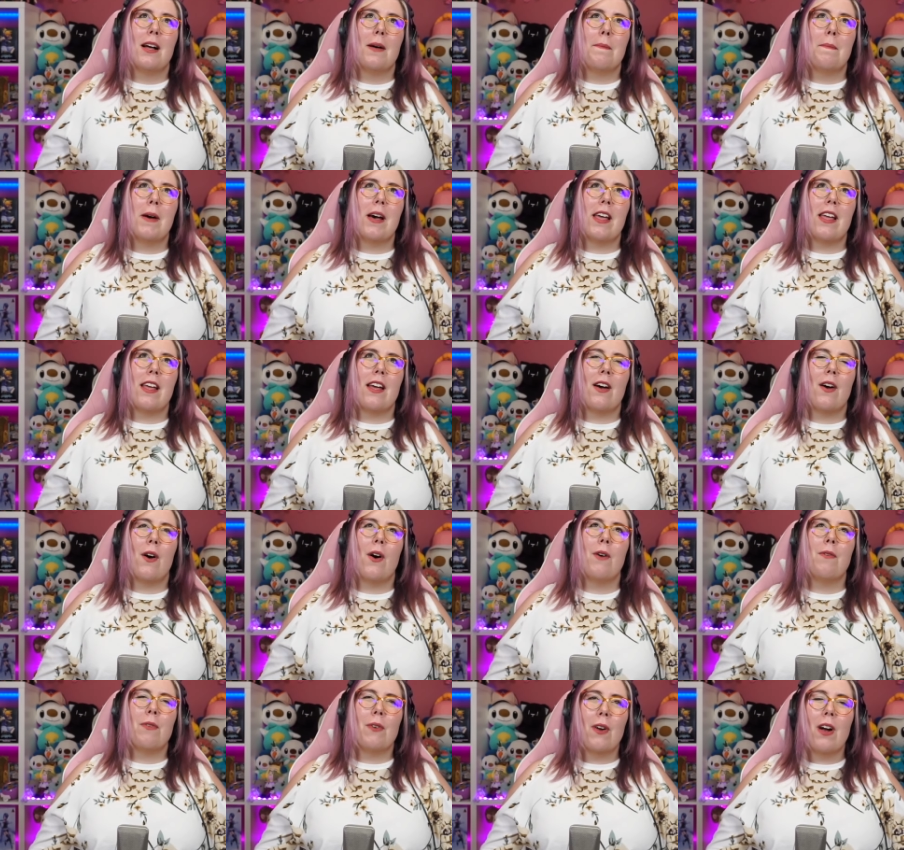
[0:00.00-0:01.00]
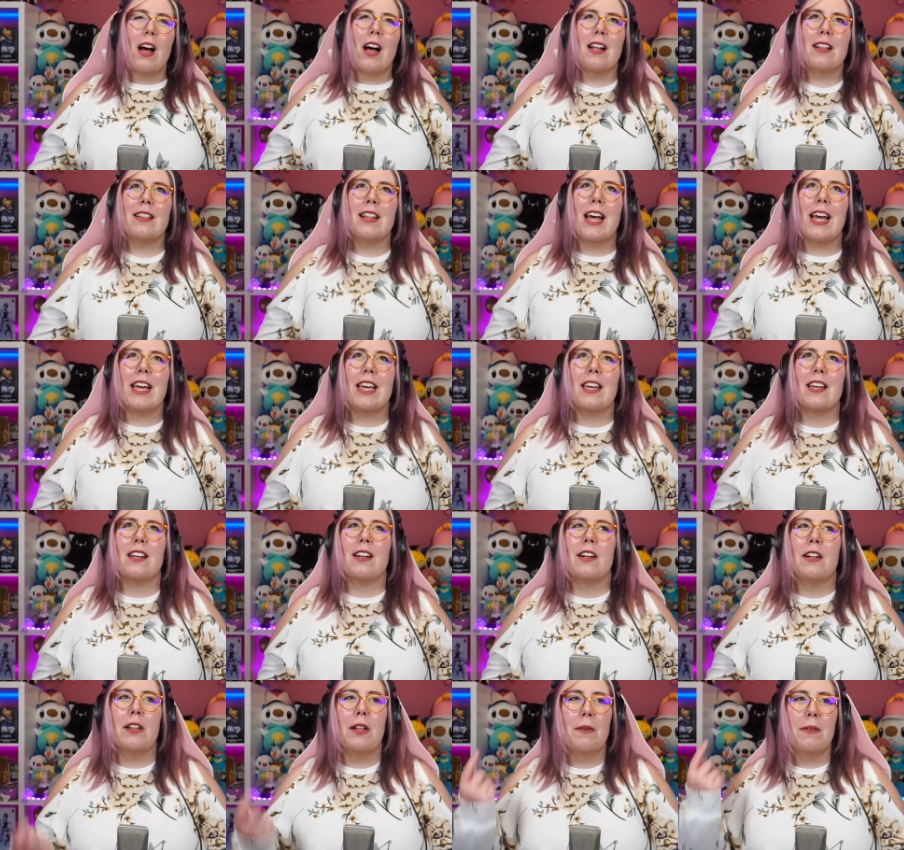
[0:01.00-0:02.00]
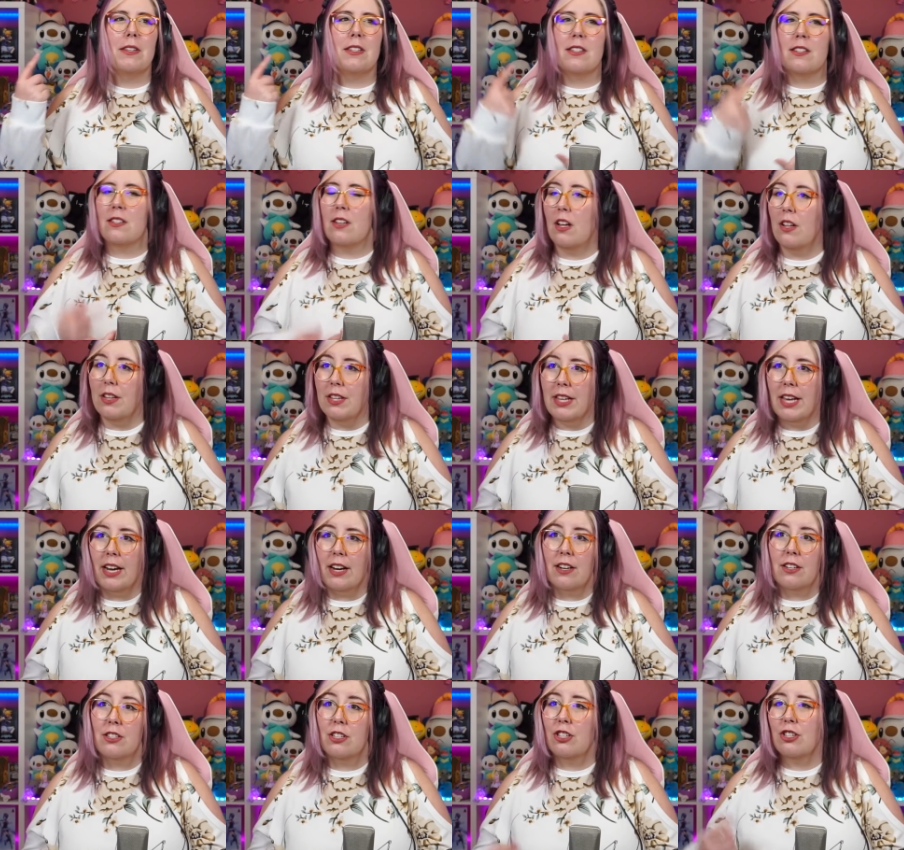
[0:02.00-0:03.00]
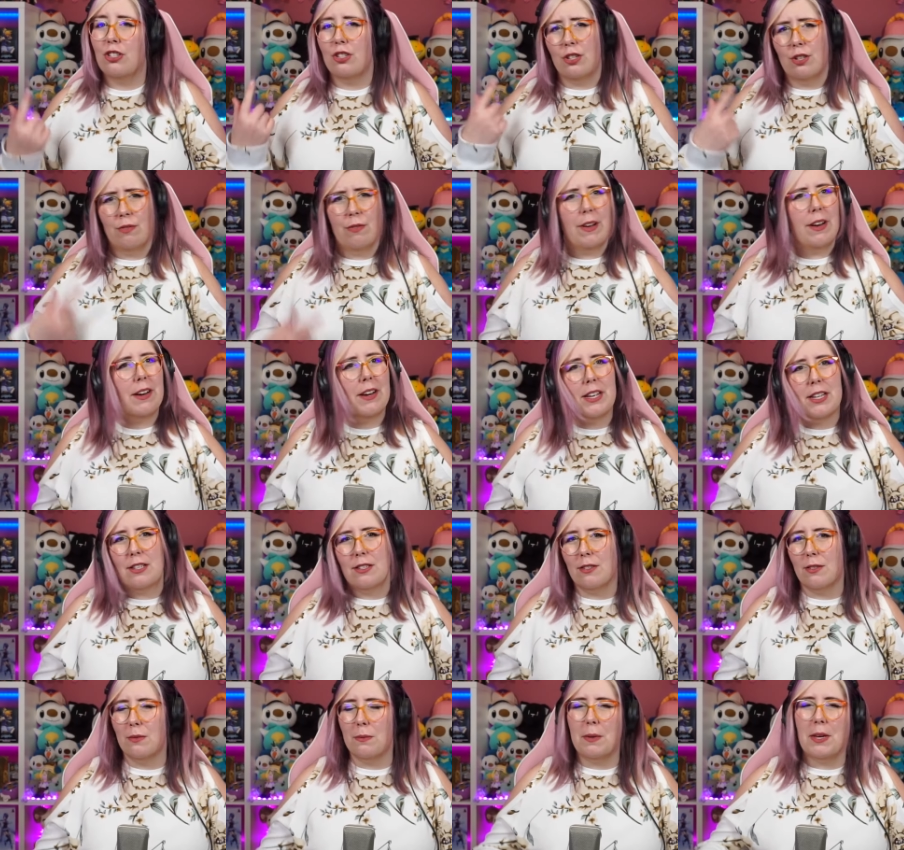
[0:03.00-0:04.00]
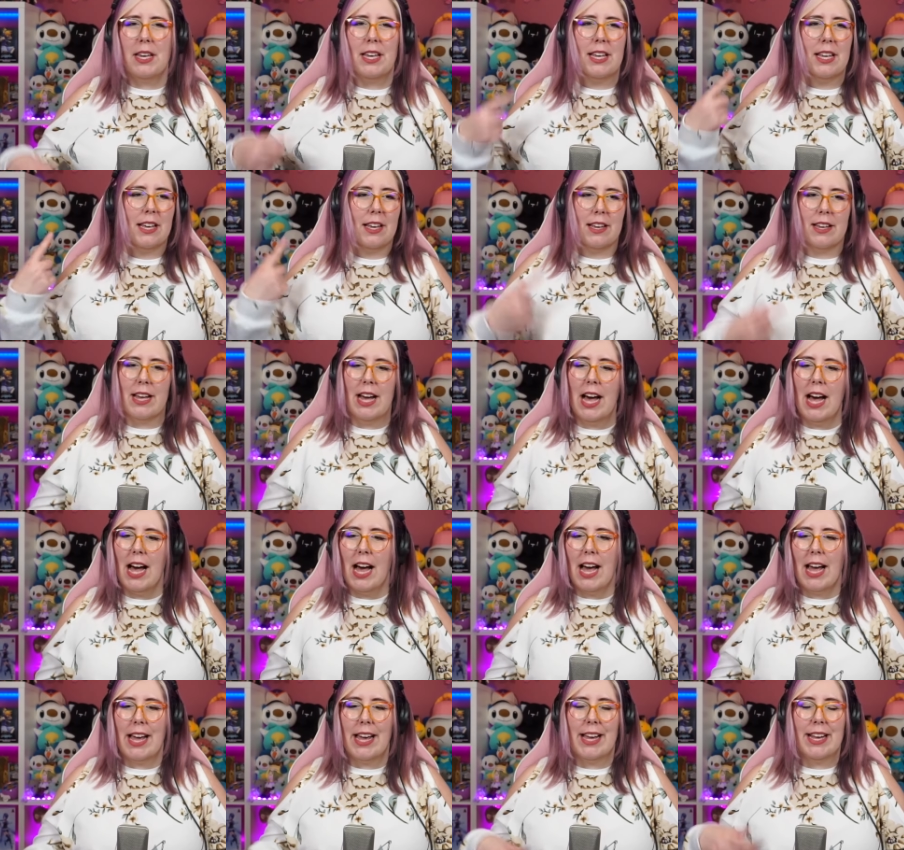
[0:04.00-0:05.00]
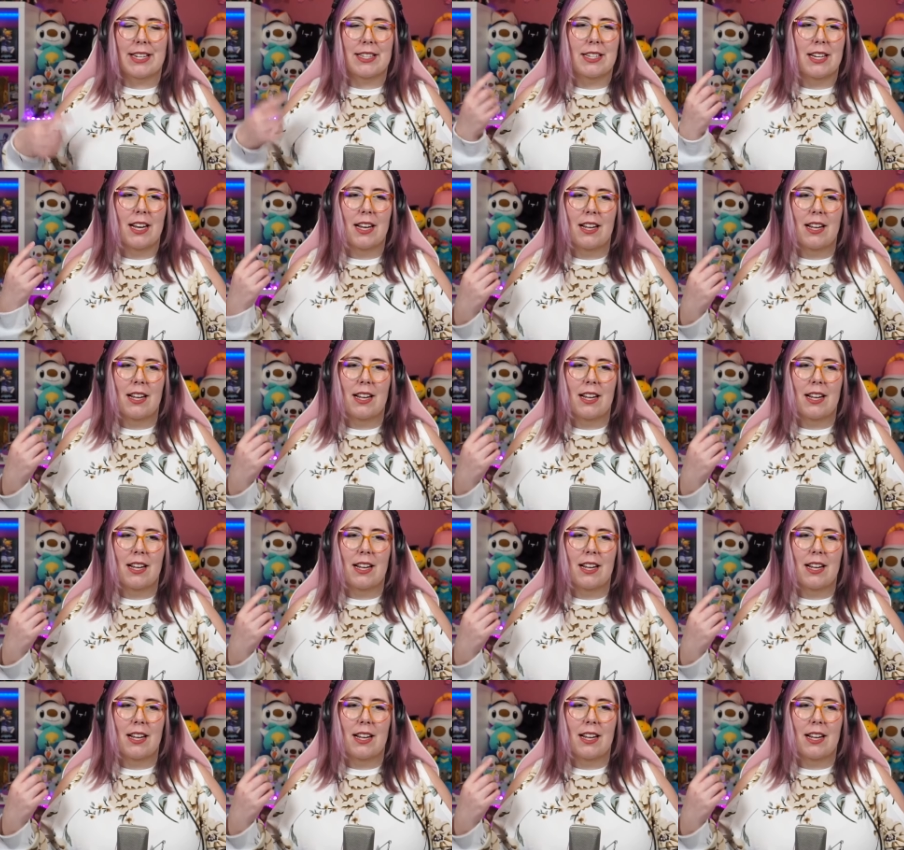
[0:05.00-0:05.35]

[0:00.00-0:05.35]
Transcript: But overall, like Chloe's a solid character. She's very sweet and kind.